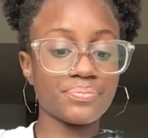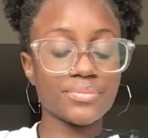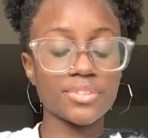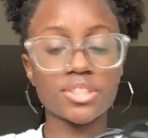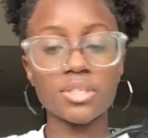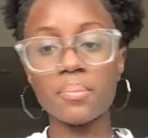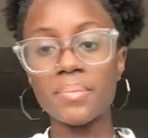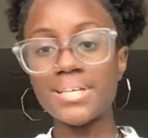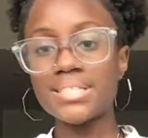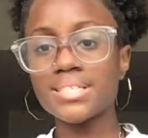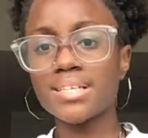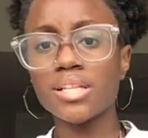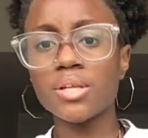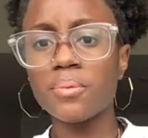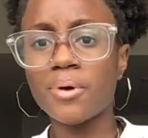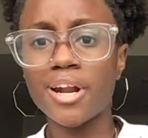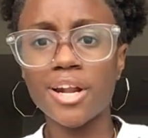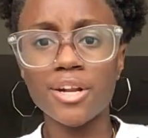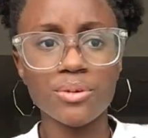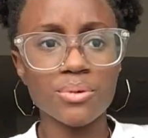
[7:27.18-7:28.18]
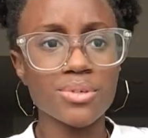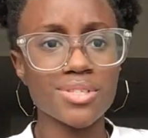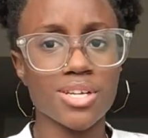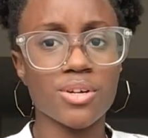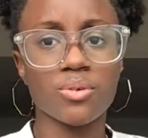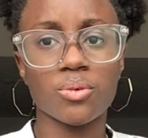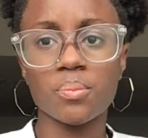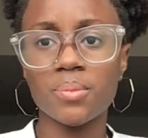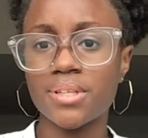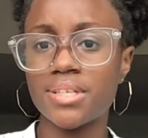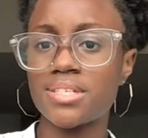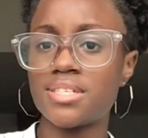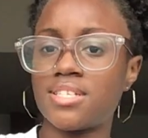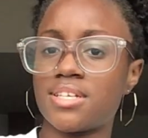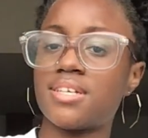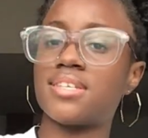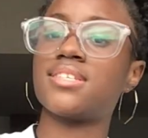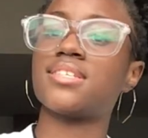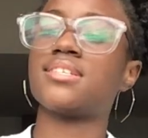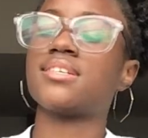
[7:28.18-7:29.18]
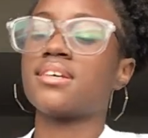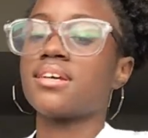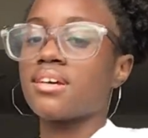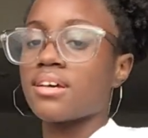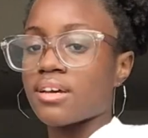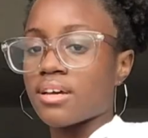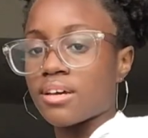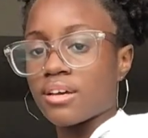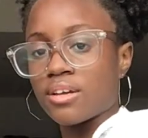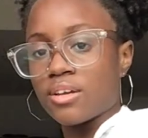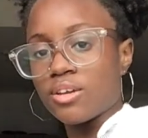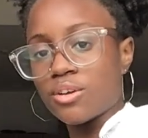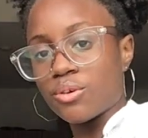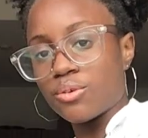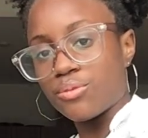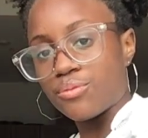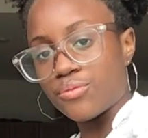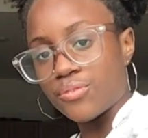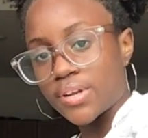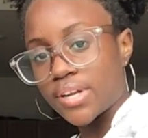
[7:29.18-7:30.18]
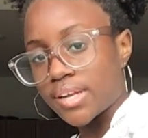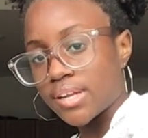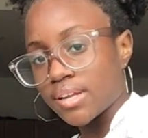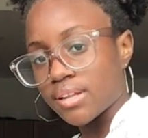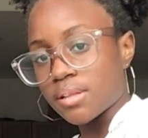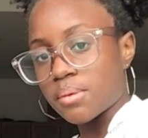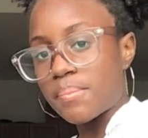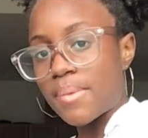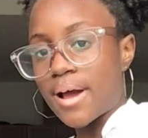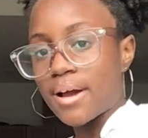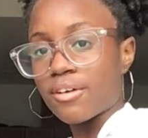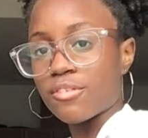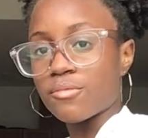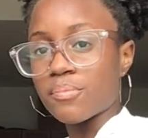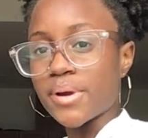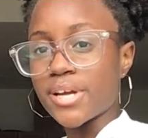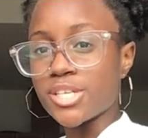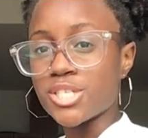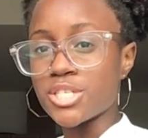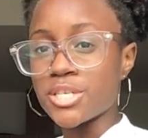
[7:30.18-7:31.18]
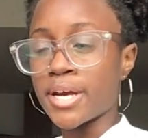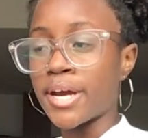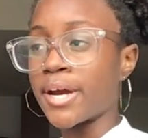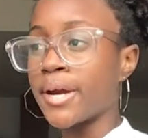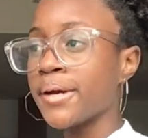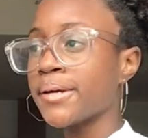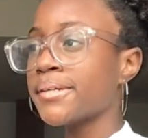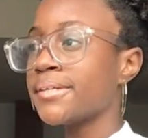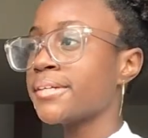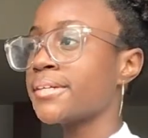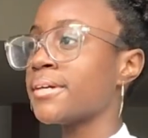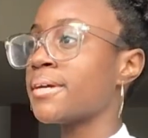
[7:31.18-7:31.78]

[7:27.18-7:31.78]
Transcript: So basically what I do is I normally just, you know, fit it in the back of my chair.